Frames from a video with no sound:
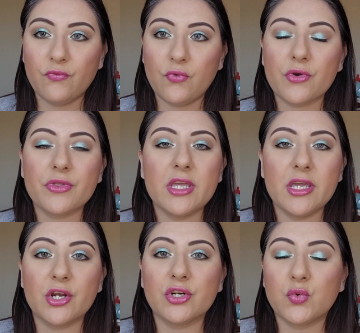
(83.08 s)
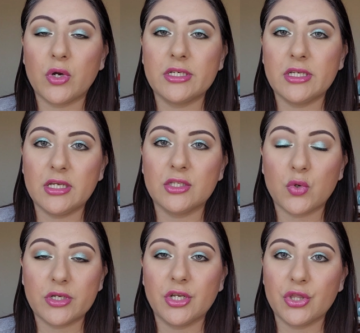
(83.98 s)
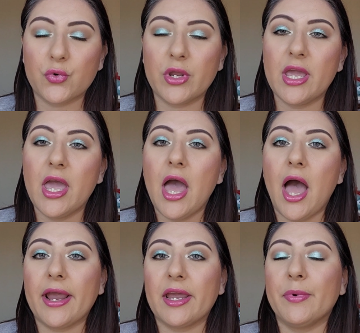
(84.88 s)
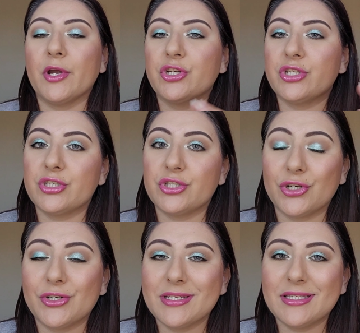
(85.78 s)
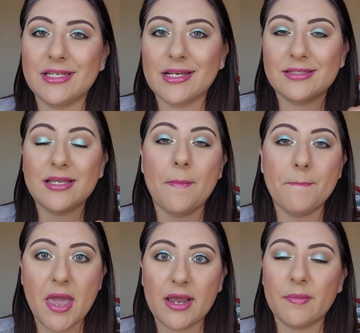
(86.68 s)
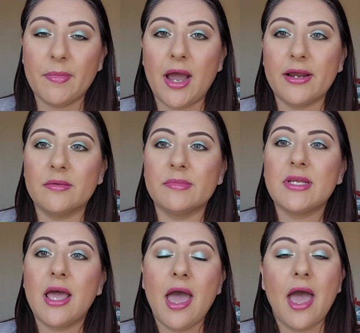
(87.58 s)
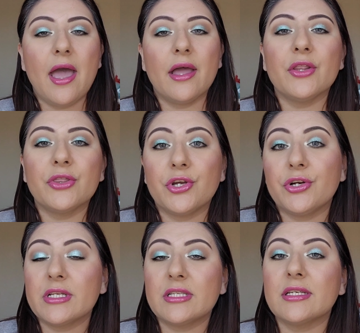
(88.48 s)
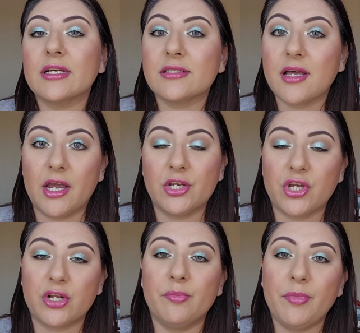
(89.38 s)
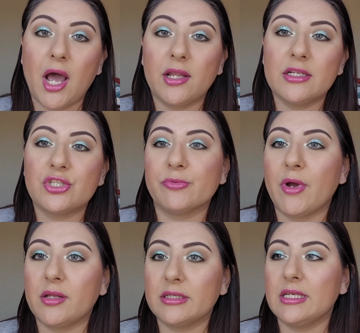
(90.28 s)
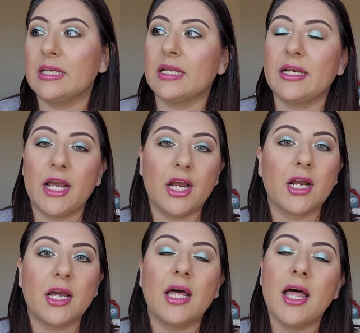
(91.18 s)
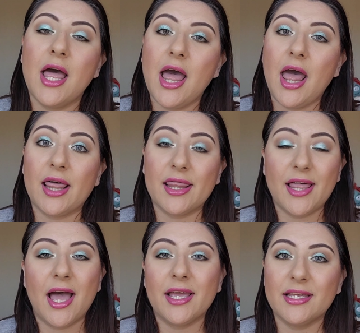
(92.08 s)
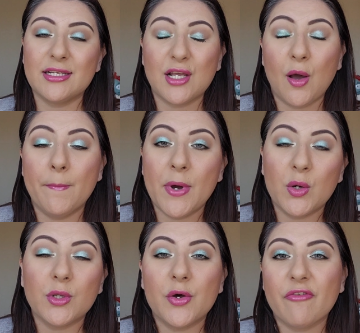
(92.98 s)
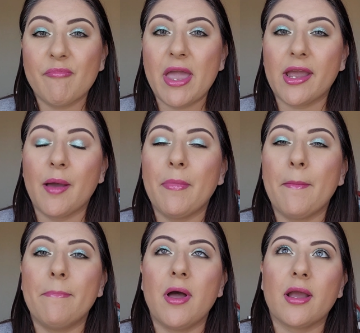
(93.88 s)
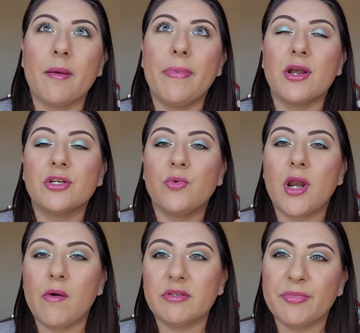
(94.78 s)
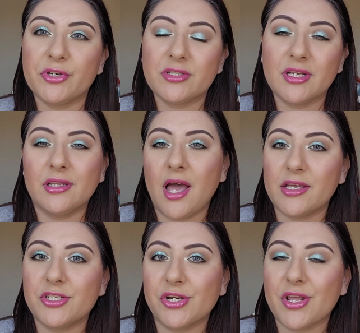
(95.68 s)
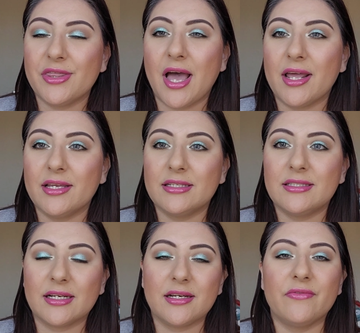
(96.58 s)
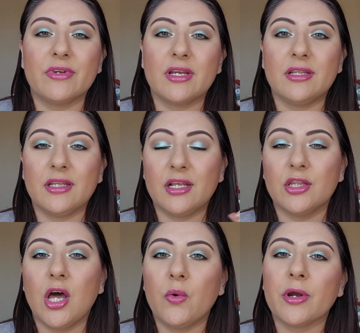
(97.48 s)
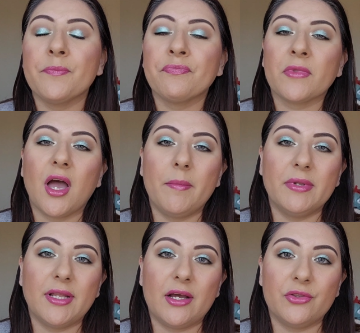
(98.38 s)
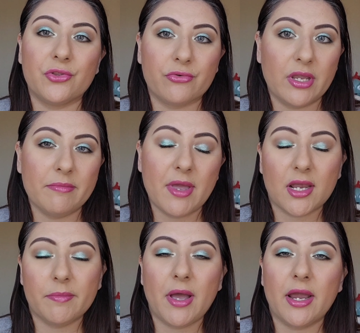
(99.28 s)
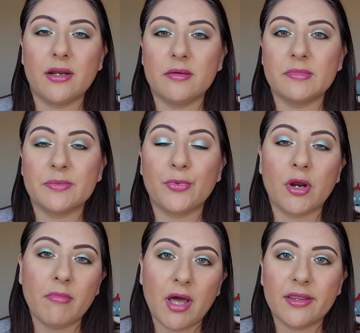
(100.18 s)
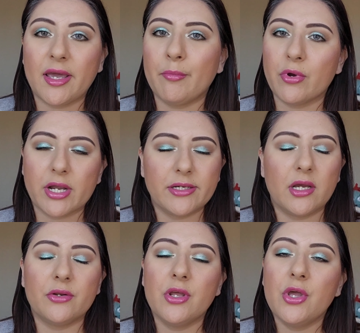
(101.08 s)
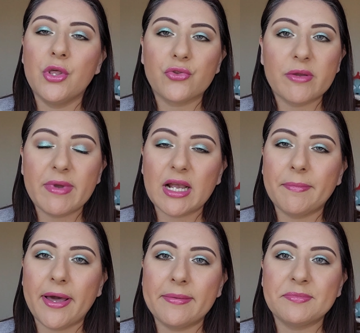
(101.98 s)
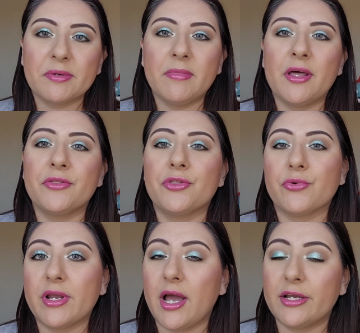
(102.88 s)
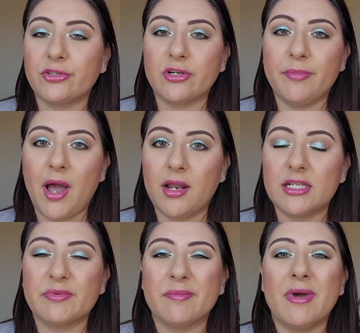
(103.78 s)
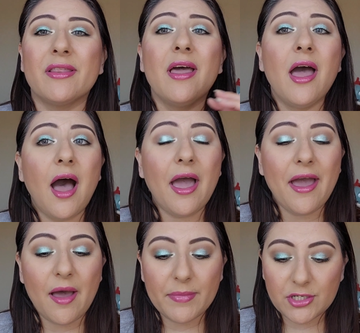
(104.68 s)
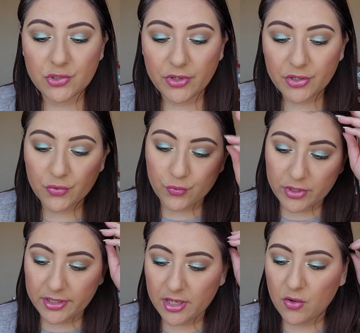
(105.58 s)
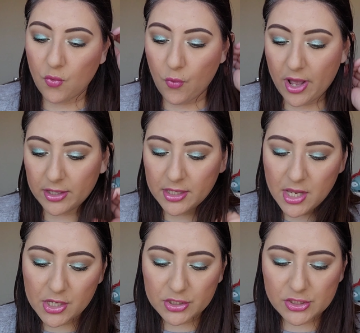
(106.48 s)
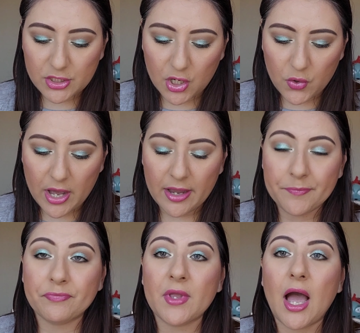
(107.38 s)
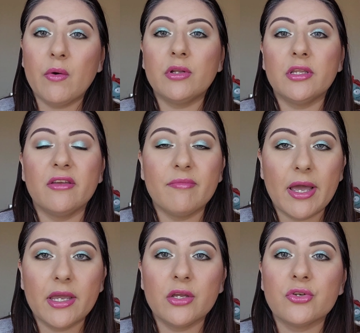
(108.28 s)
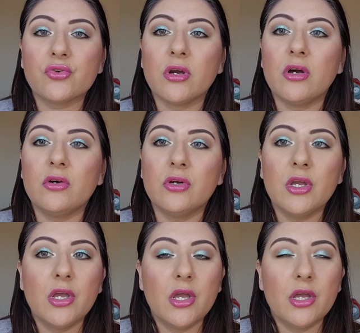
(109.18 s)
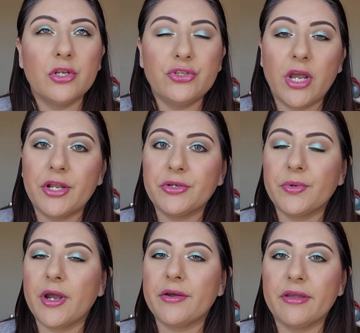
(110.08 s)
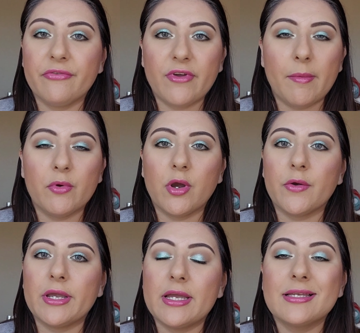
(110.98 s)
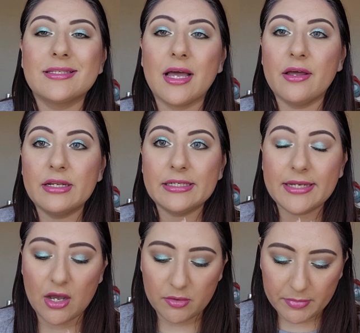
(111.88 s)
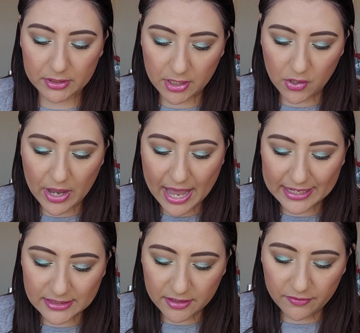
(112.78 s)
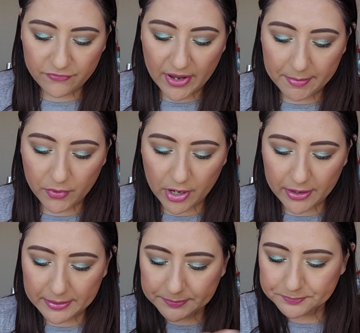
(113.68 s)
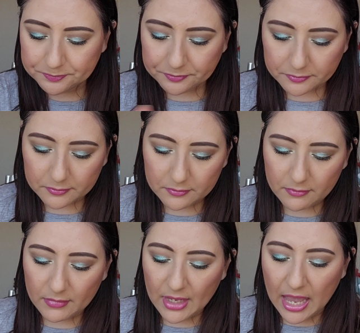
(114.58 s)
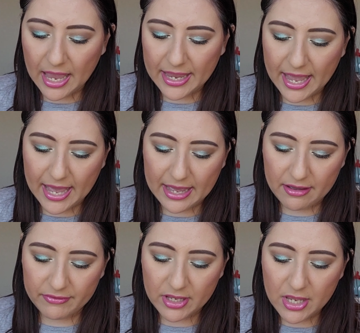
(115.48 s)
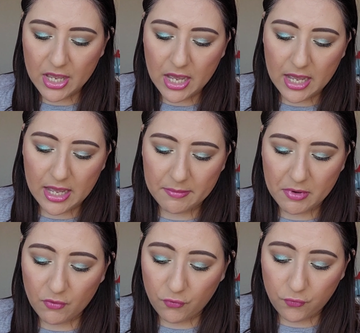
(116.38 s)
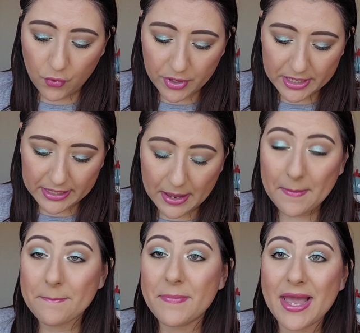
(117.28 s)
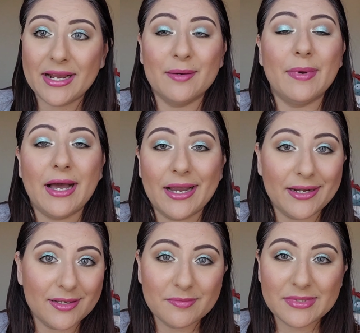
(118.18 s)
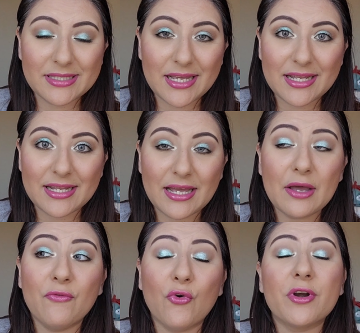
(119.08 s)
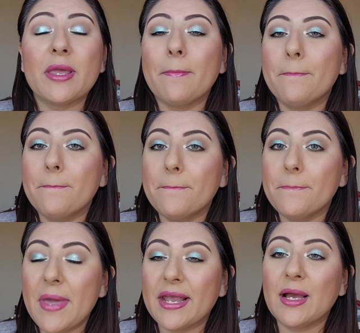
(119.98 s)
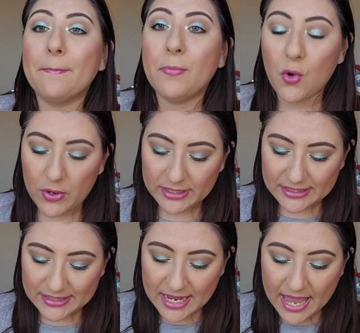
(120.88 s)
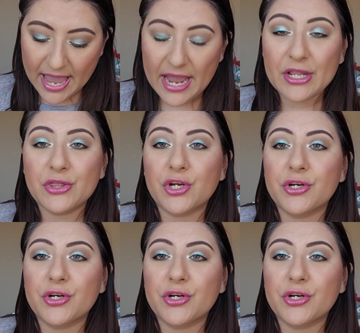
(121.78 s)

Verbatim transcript: for the year 2023, I can purchase 36 makeup items and 36 eyeshadow palettes. You're probably thinking, Erica, that is a boatload of makeup. But compared to what I was purchasing last year, that is significantly lower. I'm allowed three makeup items per month. I broke it down three makeup items per month, three eyeshadow palettes per month. I have been doing really well. So um, I will leave my intro, January, February down below. As of February, I have um, 40 makeup items, 40 makeup points, and